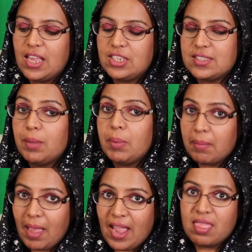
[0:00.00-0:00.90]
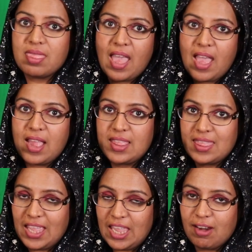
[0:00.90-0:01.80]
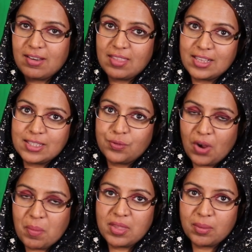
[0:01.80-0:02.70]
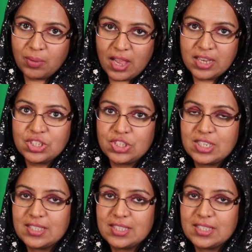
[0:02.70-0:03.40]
Just keep in mind that the hair that's from the brush